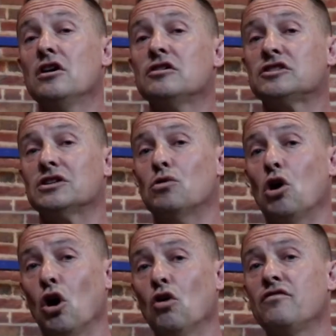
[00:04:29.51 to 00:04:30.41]
so
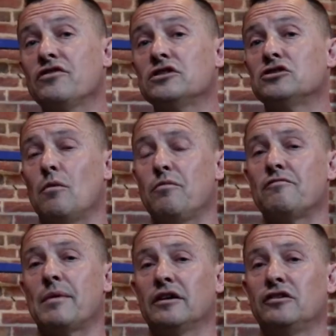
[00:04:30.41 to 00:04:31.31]
over the top of
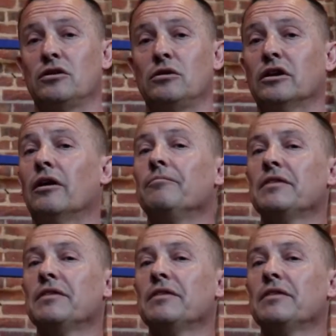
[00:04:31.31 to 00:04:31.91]
my shoulder.